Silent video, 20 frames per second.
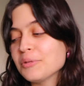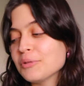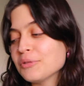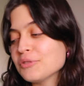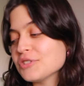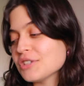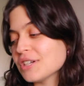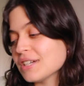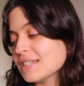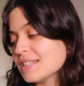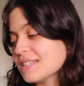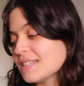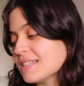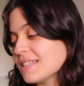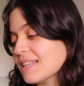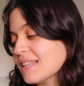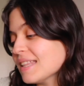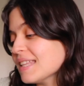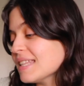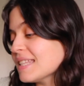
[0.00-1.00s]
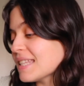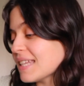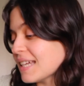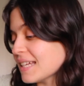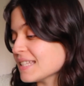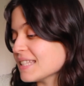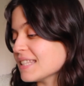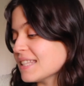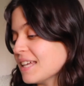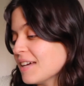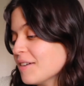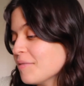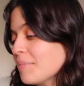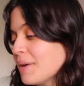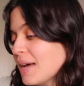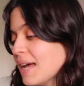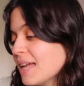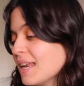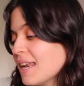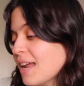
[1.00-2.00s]
will just discuss
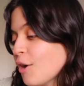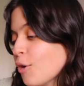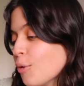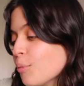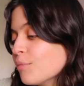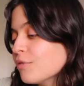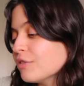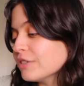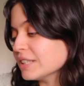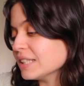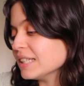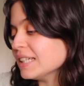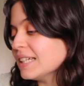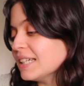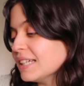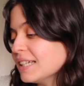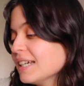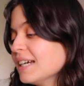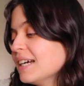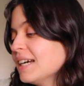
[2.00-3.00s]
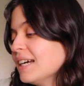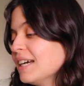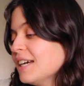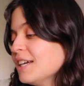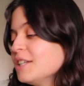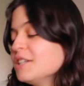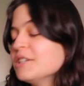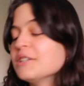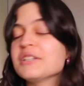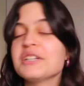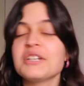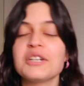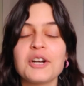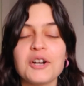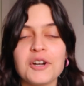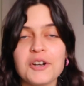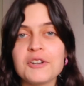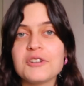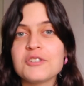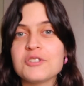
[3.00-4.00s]
them and hopefully you'll
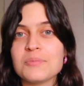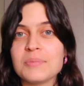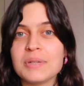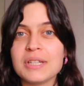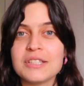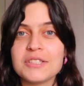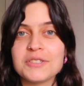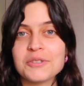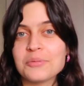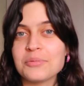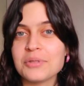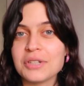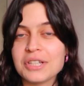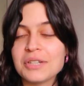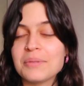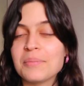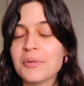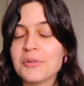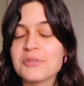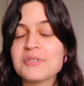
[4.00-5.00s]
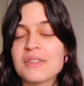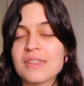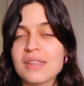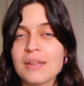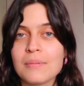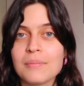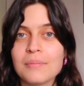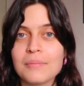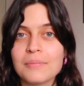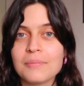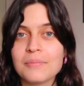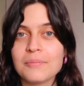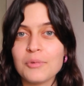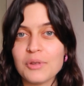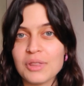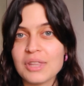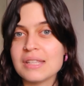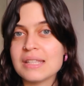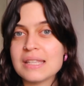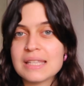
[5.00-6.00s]
encourage me to read most of them
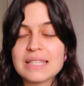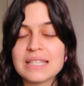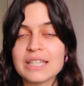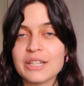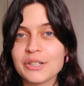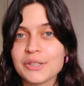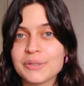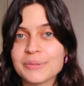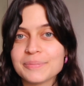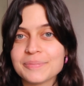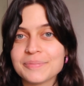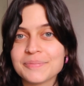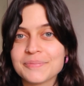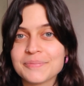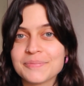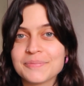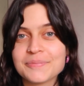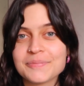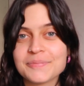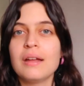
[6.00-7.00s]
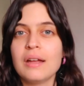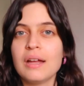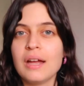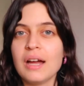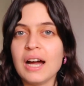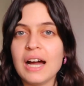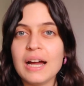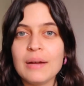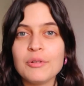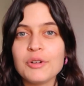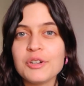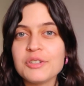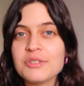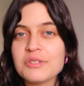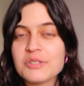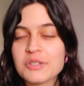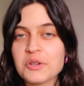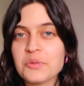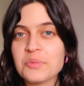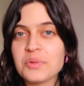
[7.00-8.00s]
within this year. I'm going
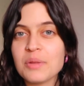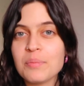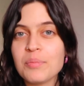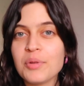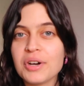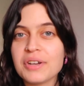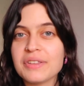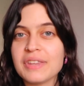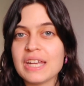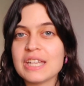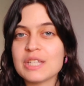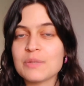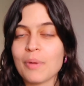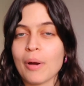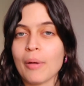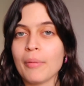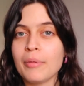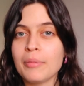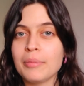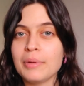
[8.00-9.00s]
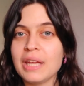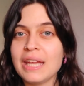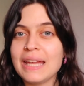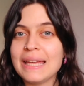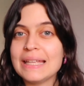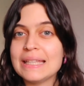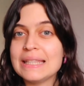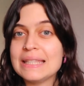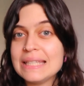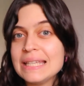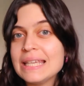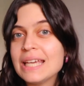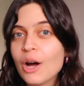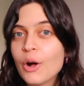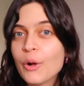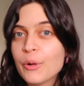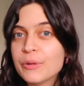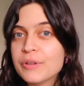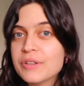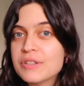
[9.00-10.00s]
to start with a book that is probably the
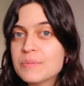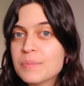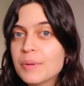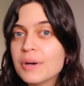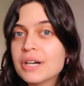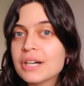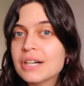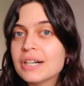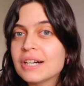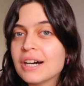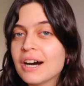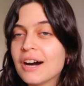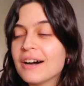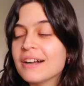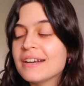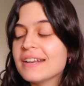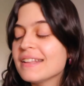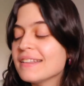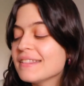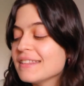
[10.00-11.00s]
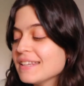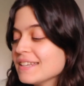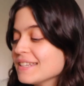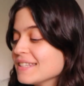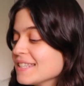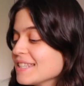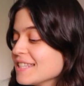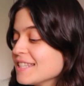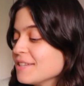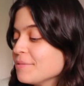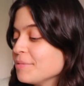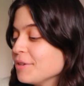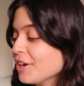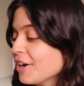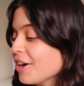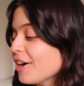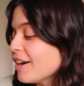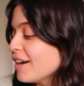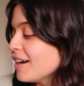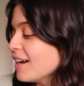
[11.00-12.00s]
oldest book on this T B
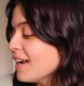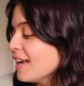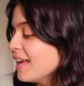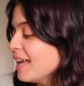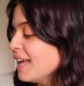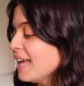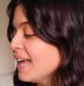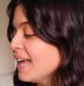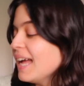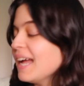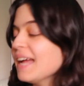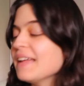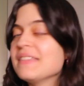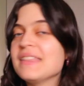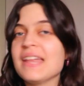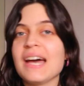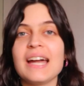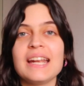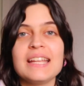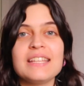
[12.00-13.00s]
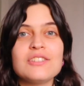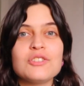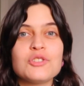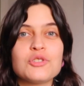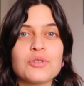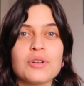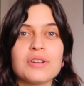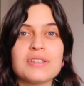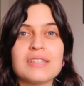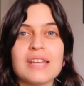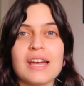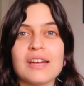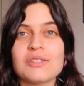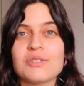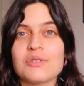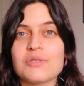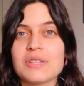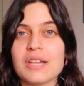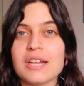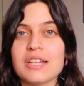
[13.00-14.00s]
R, and that is Trust
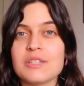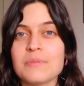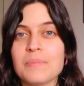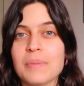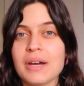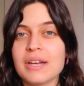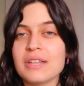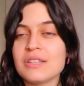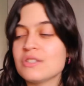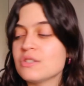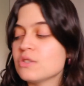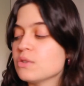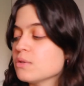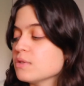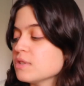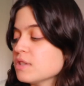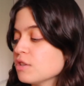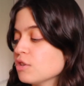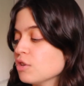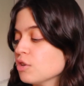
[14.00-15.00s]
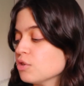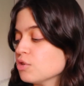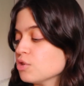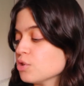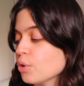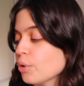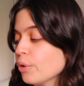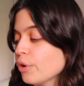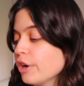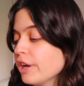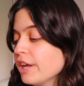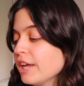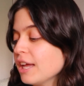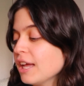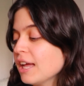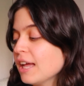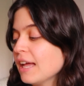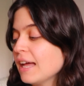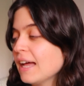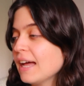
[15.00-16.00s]
Exercise by Susan
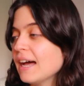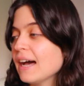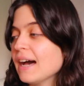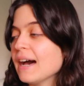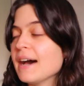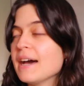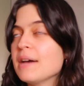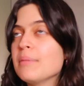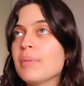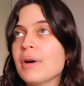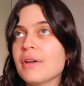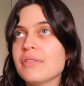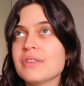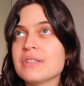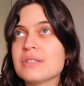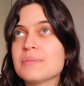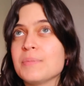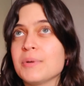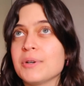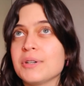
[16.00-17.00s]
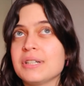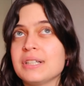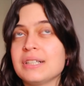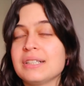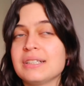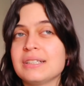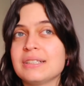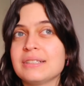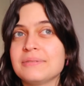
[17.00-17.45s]
Choi. I bought this book,